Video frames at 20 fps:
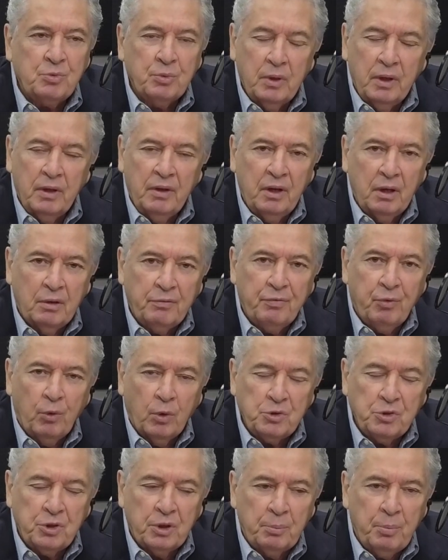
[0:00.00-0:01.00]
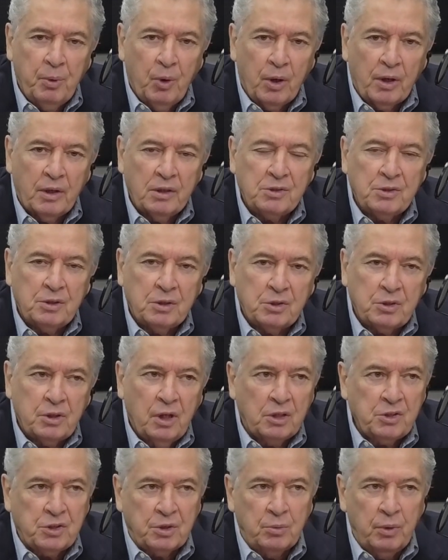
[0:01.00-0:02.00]
really the unfortunate part of this
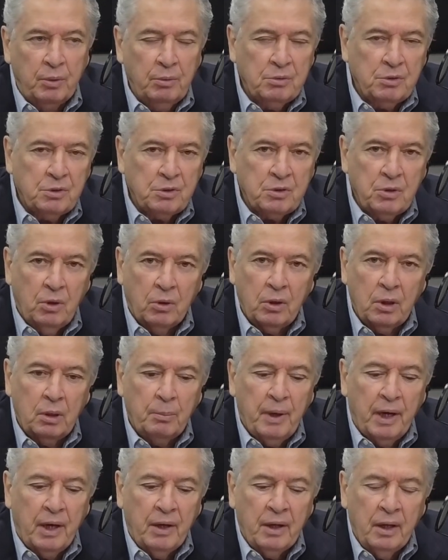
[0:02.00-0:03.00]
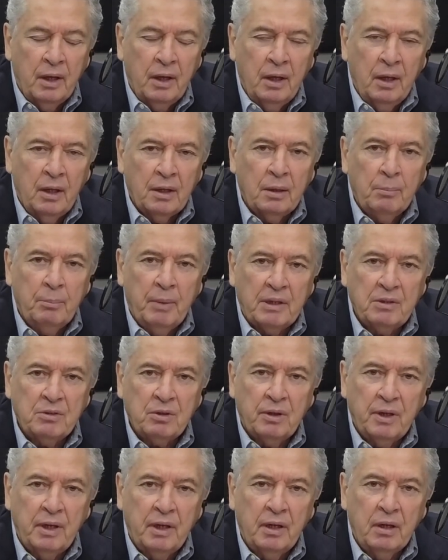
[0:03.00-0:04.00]
discussion. We were just talking about the
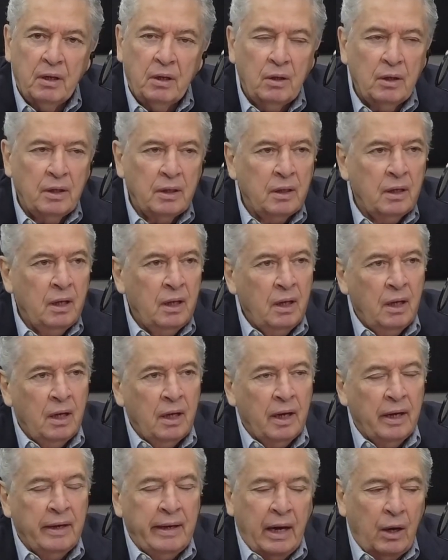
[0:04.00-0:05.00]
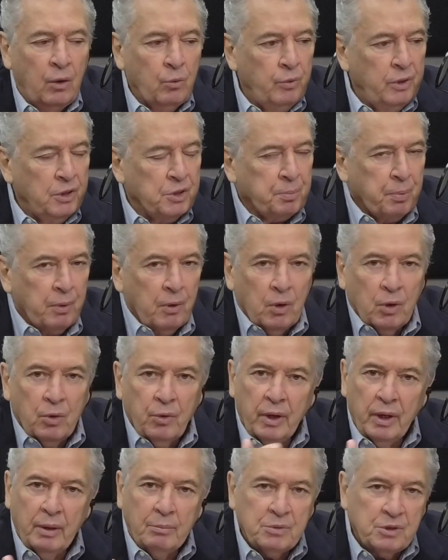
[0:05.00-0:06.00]
mentally ill and, and outreach
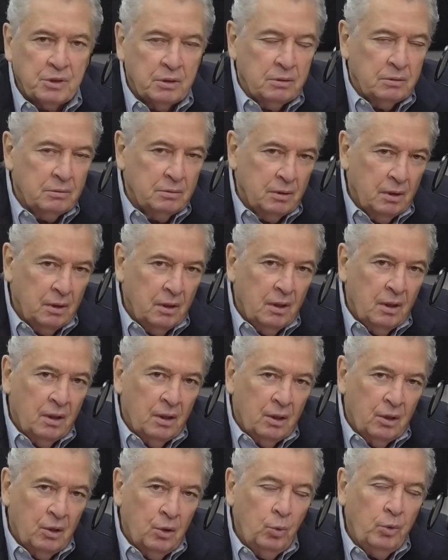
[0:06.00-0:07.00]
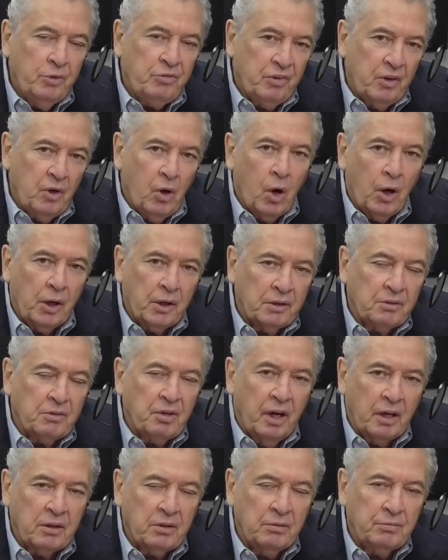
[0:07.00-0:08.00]
programs and who was the
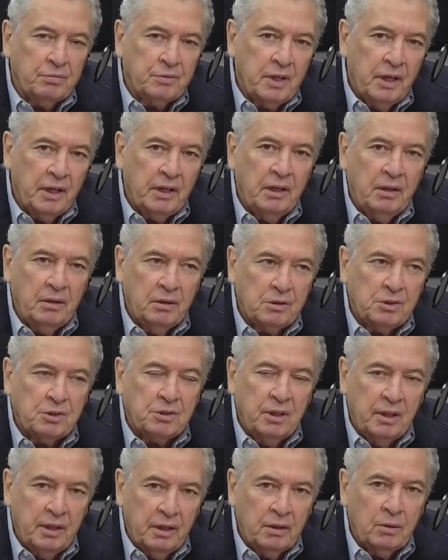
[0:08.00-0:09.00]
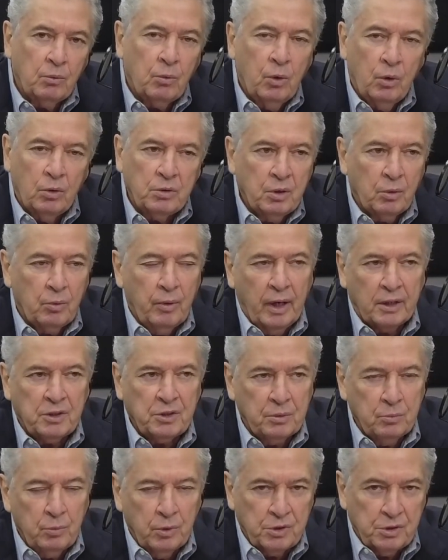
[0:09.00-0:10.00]
architect of taking the city in the wrong
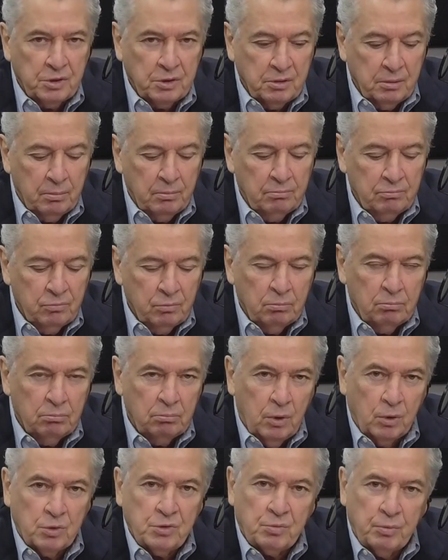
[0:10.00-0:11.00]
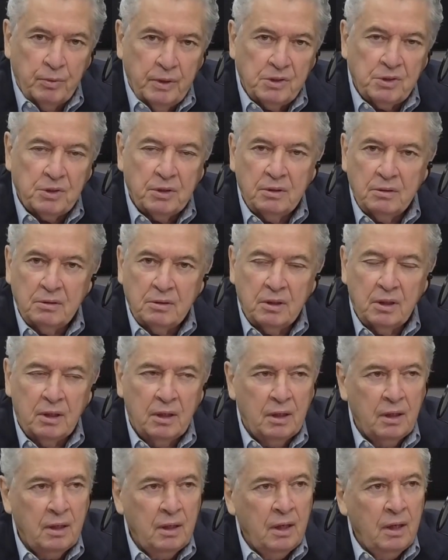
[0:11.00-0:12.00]
direction, which is the most recent uh,